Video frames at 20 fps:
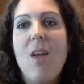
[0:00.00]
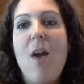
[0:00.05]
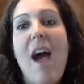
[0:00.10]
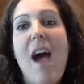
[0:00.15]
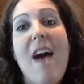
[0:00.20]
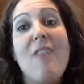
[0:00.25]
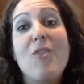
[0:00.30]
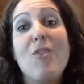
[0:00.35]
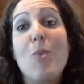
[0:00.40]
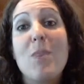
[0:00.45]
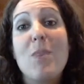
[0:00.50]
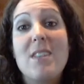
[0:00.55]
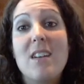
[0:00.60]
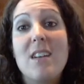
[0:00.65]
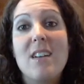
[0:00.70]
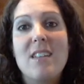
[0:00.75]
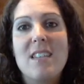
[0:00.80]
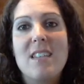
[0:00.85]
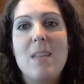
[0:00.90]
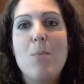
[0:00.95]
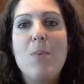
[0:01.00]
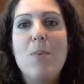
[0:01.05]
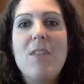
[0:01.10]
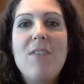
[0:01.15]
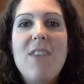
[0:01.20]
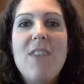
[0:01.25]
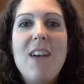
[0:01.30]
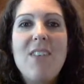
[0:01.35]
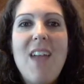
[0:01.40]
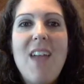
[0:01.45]
after we dug deep, we
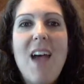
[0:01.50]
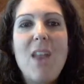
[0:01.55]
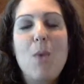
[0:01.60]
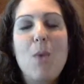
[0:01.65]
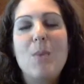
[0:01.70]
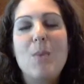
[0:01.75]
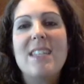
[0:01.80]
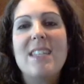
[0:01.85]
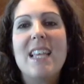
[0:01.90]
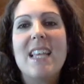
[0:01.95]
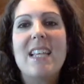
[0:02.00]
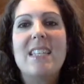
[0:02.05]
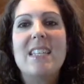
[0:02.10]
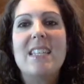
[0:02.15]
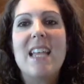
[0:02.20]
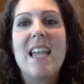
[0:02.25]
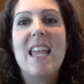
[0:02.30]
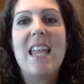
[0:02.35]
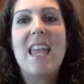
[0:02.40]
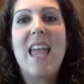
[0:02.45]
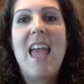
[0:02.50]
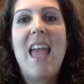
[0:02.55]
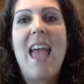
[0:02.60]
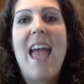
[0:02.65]
found out it was things like